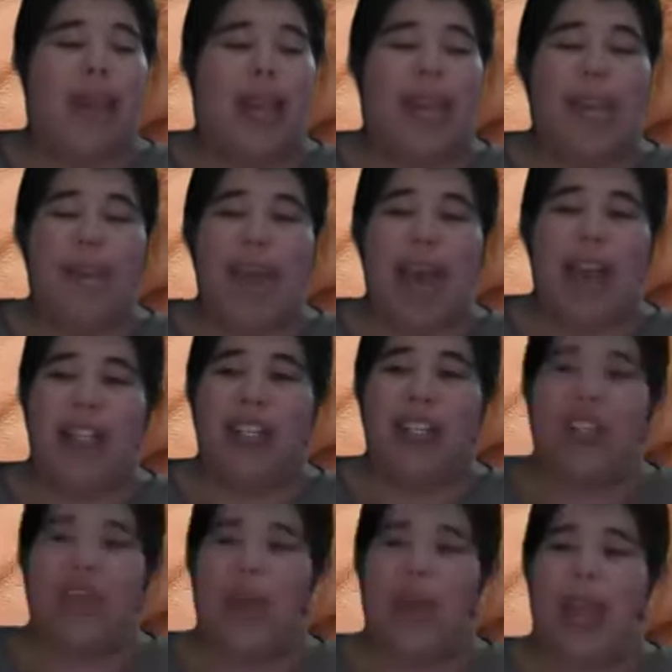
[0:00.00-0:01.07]
He
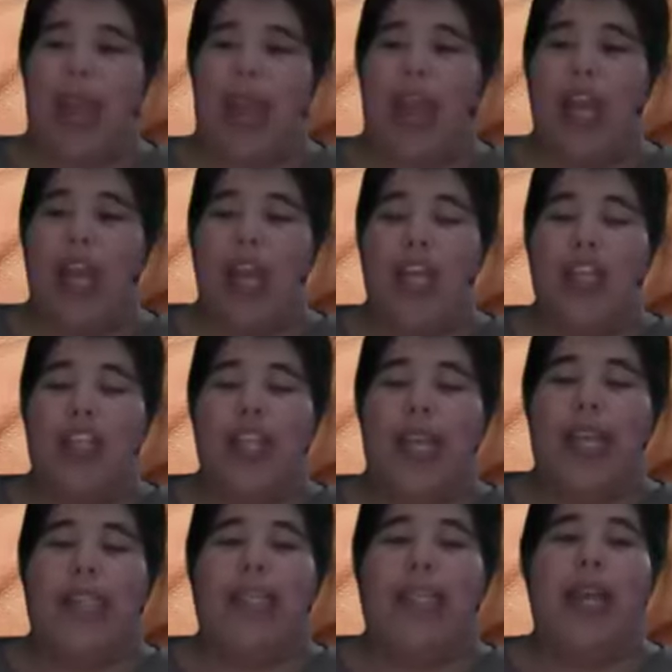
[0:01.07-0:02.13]
passes away she
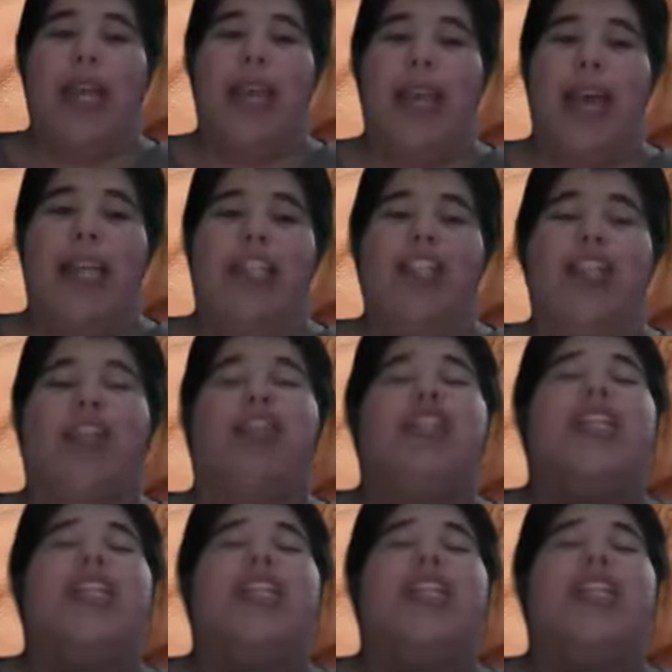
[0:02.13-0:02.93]
gets lung cancer.